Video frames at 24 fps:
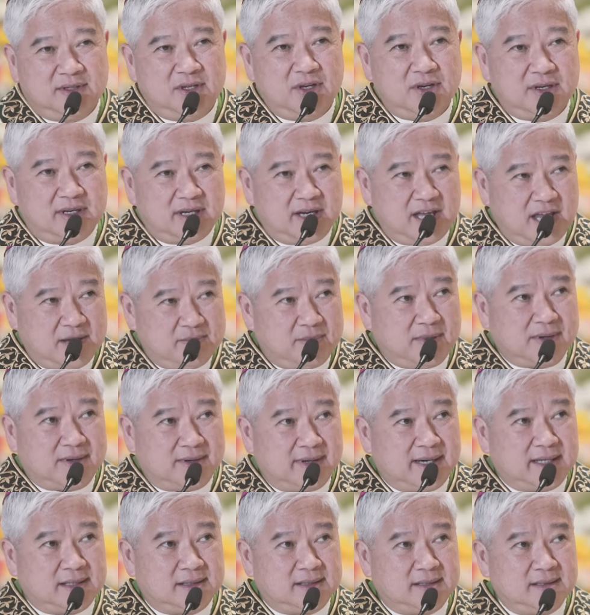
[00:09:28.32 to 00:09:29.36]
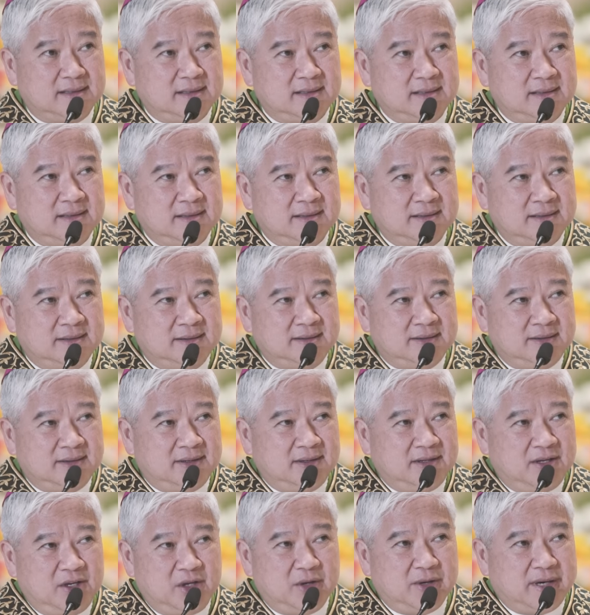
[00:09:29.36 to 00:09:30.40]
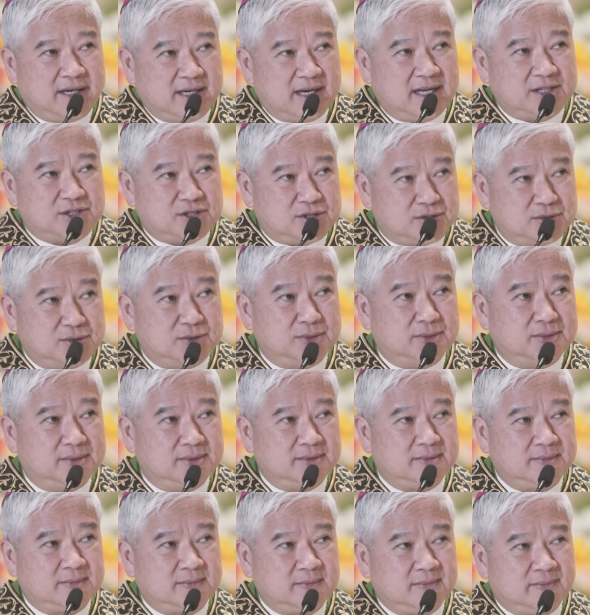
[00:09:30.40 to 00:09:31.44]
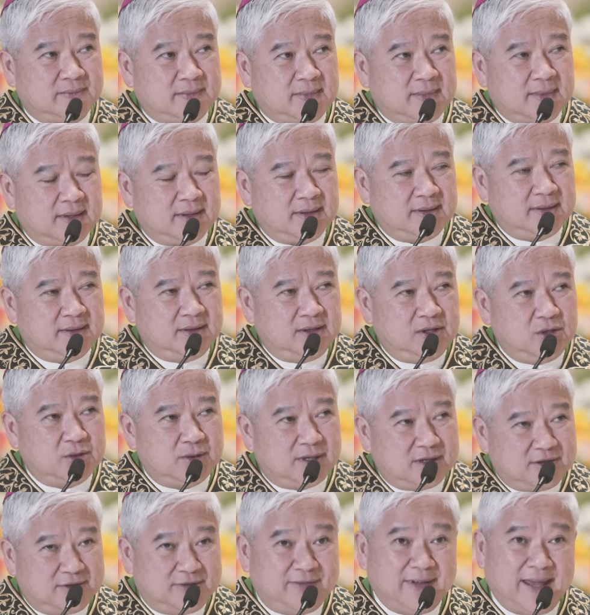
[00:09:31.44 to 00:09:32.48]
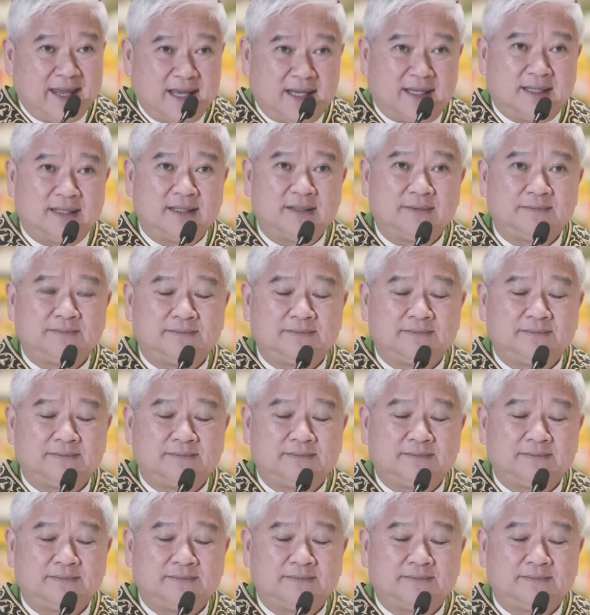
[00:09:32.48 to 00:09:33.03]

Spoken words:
you are a hypocrite. You are not true. You are fake.